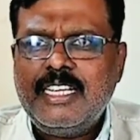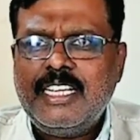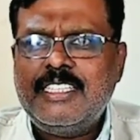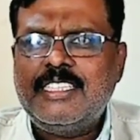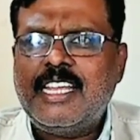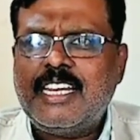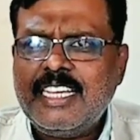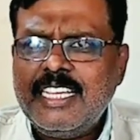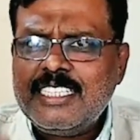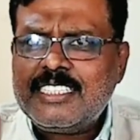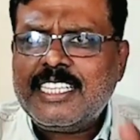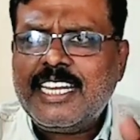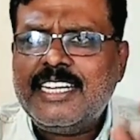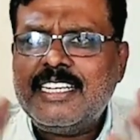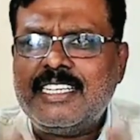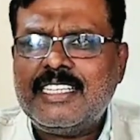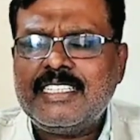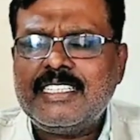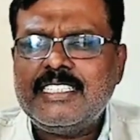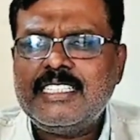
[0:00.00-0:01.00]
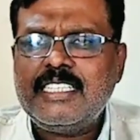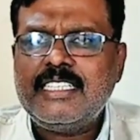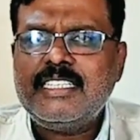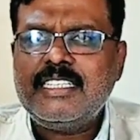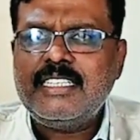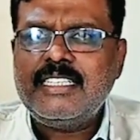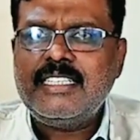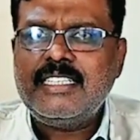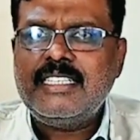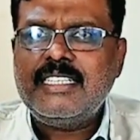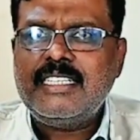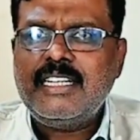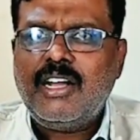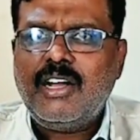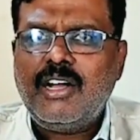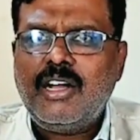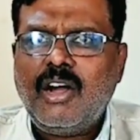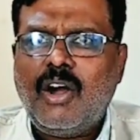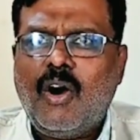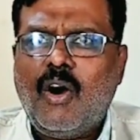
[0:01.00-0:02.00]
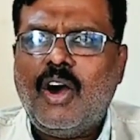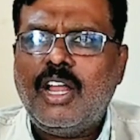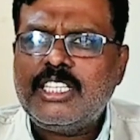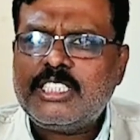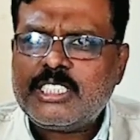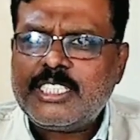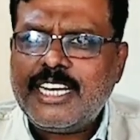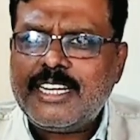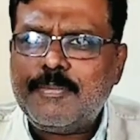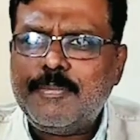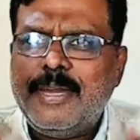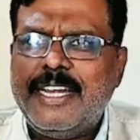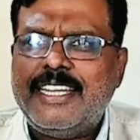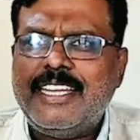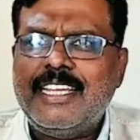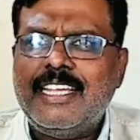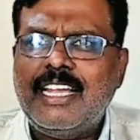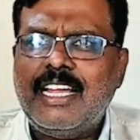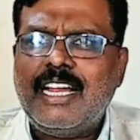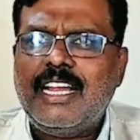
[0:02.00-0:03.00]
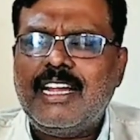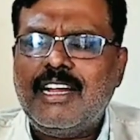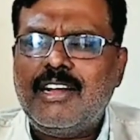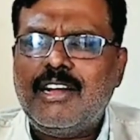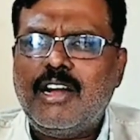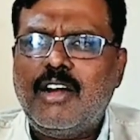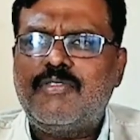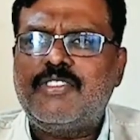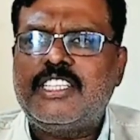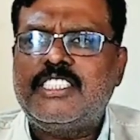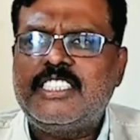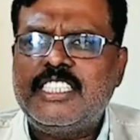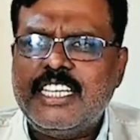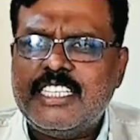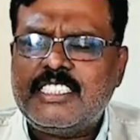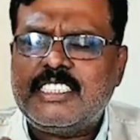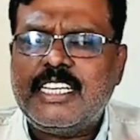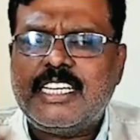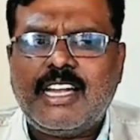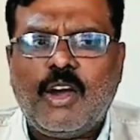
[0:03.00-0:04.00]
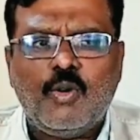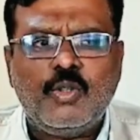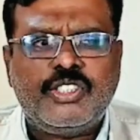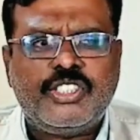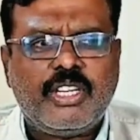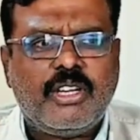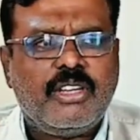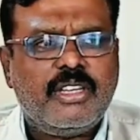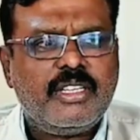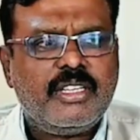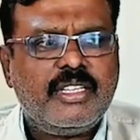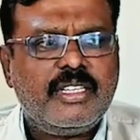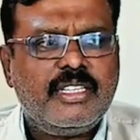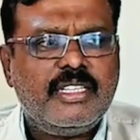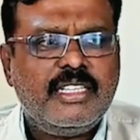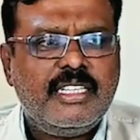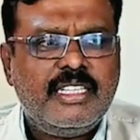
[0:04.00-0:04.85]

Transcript: in the recent all-state meeting of the GST Council,